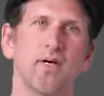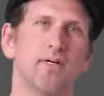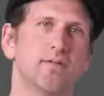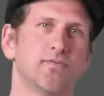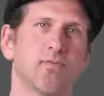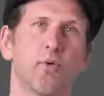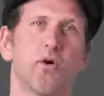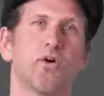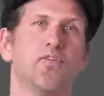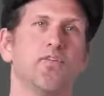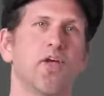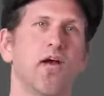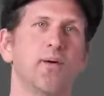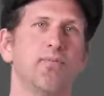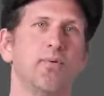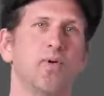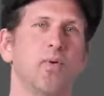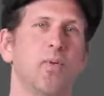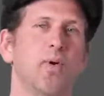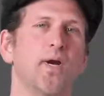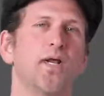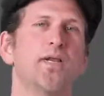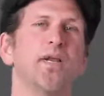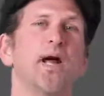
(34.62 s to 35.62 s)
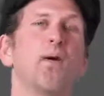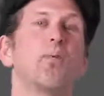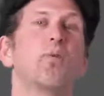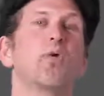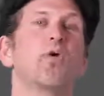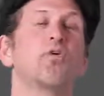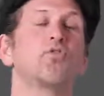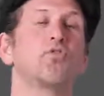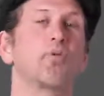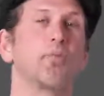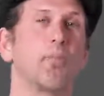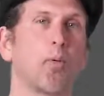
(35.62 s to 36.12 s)
For example, when a
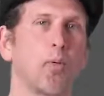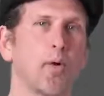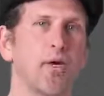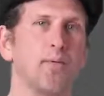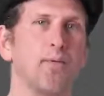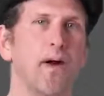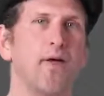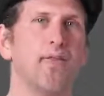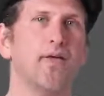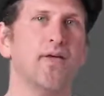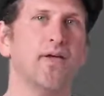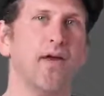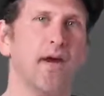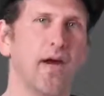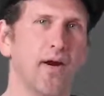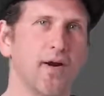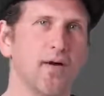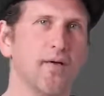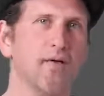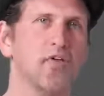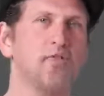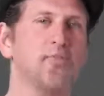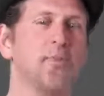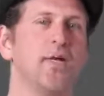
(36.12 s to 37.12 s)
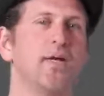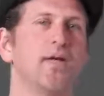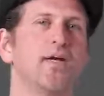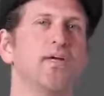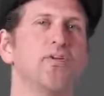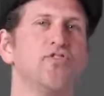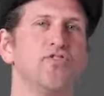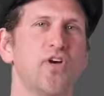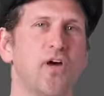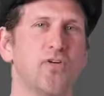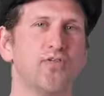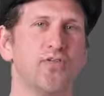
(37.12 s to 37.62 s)
network is reported by the carrier as being
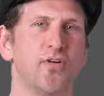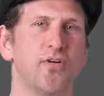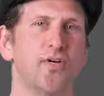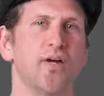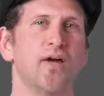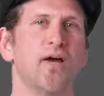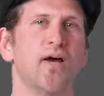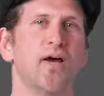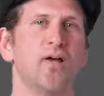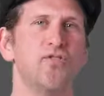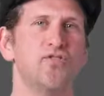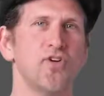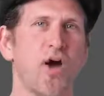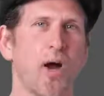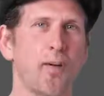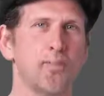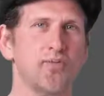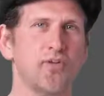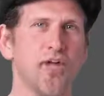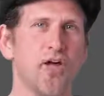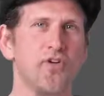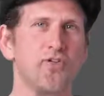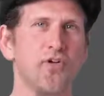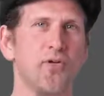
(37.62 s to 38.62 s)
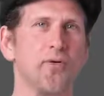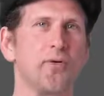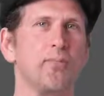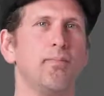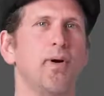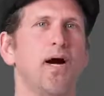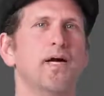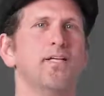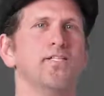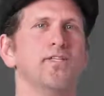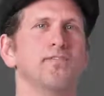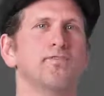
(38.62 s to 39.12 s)
congested, Job Scheduler
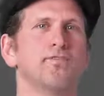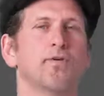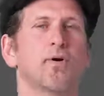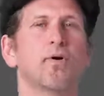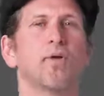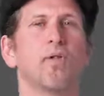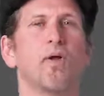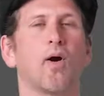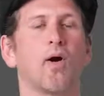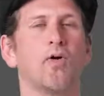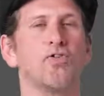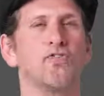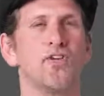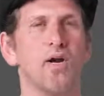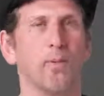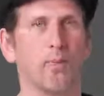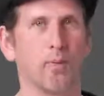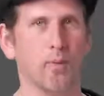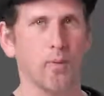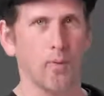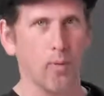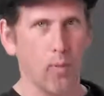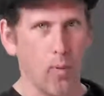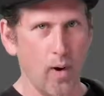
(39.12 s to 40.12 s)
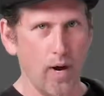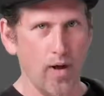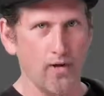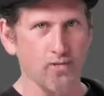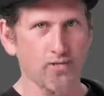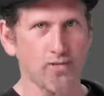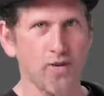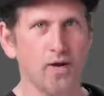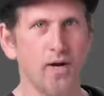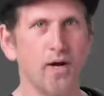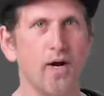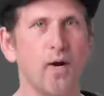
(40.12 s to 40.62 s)
might defer large network
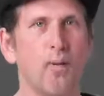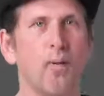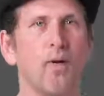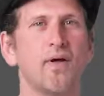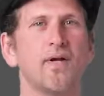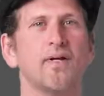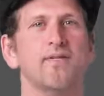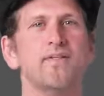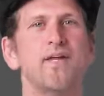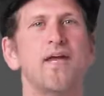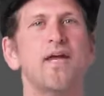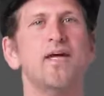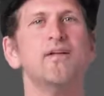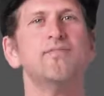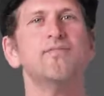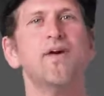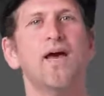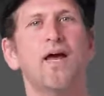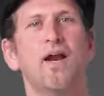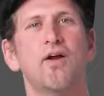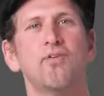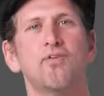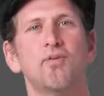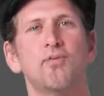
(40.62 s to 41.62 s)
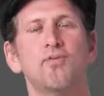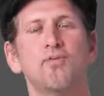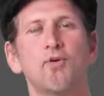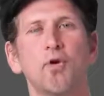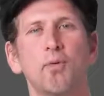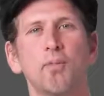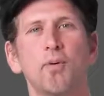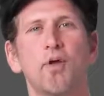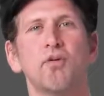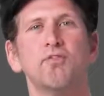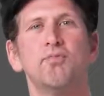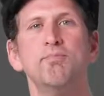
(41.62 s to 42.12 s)
requests, while it can take advantage of
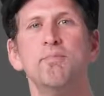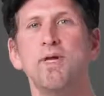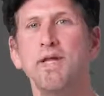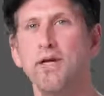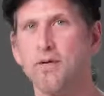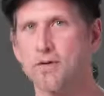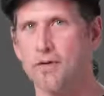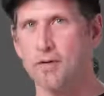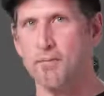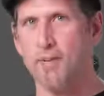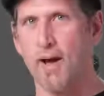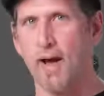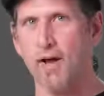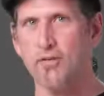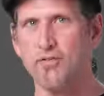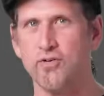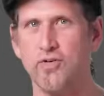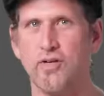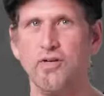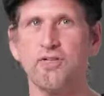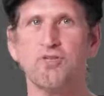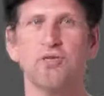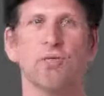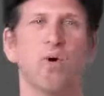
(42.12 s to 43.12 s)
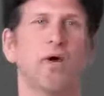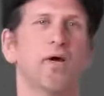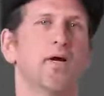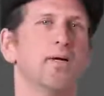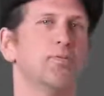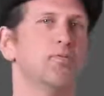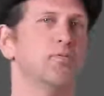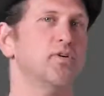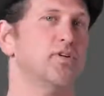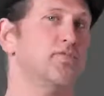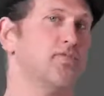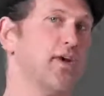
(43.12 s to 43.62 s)
surplus metered capacity to run a
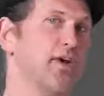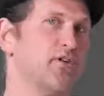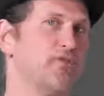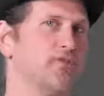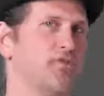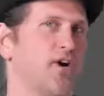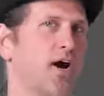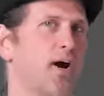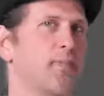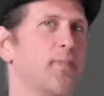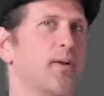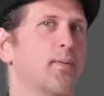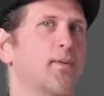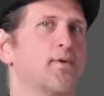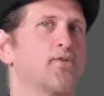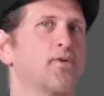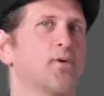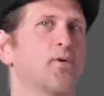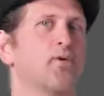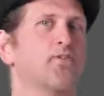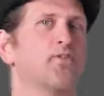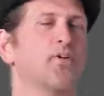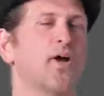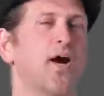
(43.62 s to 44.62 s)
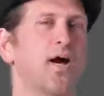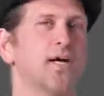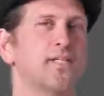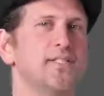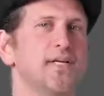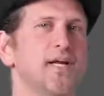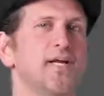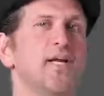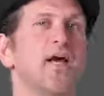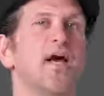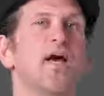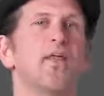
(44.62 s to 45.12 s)
prefetch job that returns
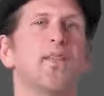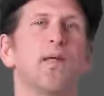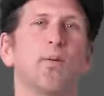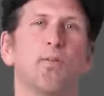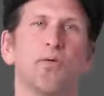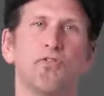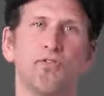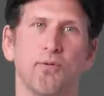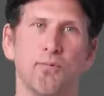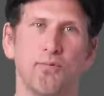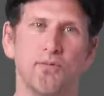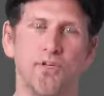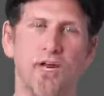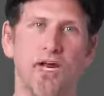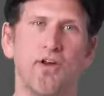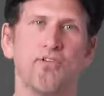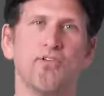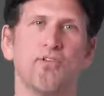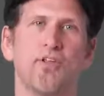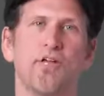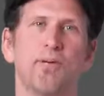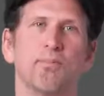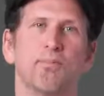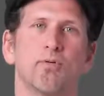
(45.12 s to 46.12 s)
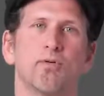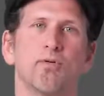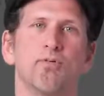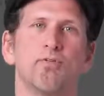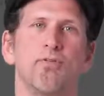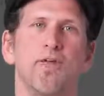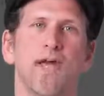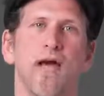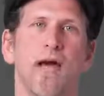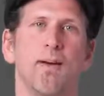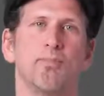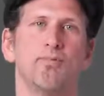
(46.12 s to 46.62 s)
content that will substantially improve
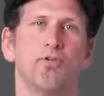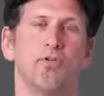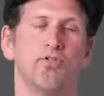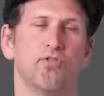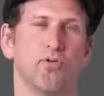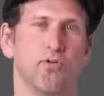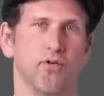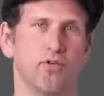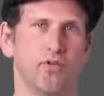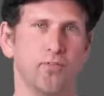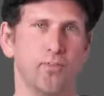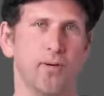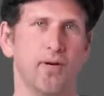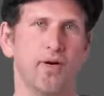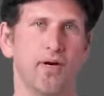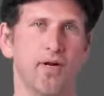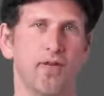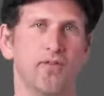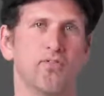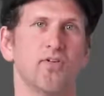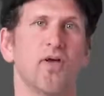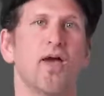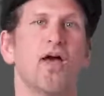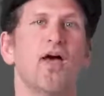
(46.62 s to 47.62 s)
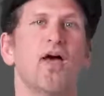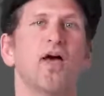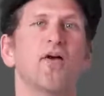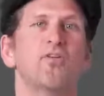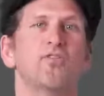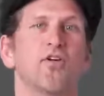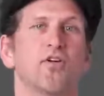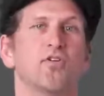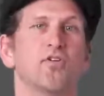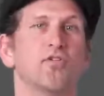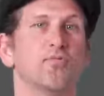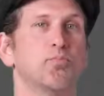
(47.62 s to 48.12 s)
the app's user experience,
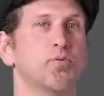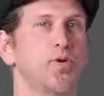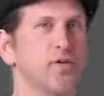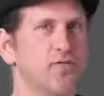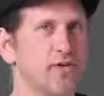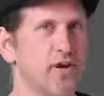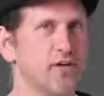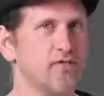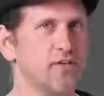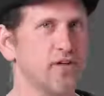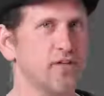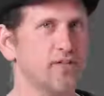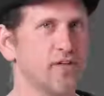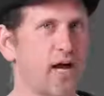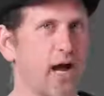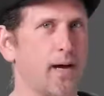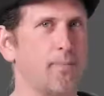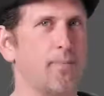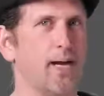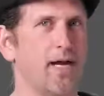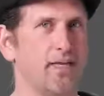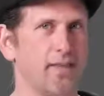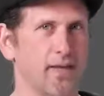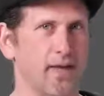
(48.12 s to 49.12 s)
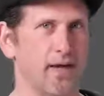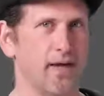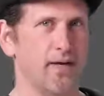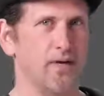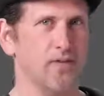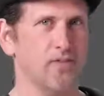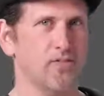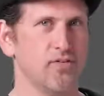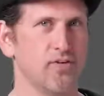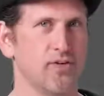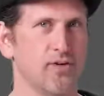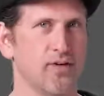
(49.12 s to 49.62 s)
such as prefetching top
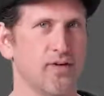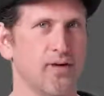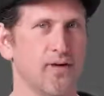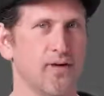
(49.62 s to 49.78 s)
headlines.